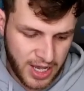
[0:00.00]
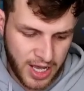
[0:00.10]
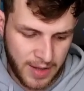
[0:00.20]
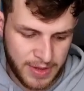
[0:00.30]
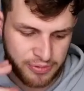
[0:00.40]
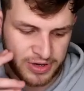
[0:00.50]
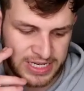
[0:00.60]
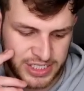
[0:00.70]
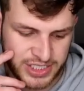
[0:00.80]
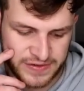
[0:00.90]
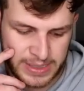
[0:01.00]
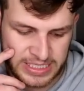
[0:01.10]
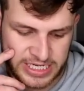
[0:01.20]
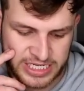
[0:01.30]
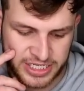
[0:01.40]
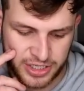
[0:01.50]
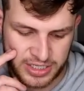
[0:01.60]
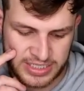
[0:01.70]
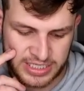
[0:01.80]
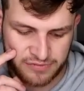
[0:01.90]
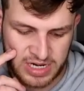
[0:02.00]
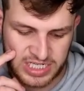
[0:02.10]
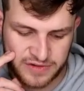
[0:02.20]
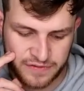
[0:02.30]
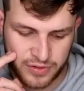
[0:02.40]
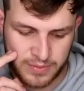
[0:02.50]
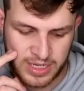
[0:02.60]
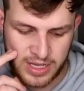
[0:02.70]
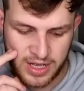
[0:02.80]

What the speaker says: the predictions for Manchester United ranged from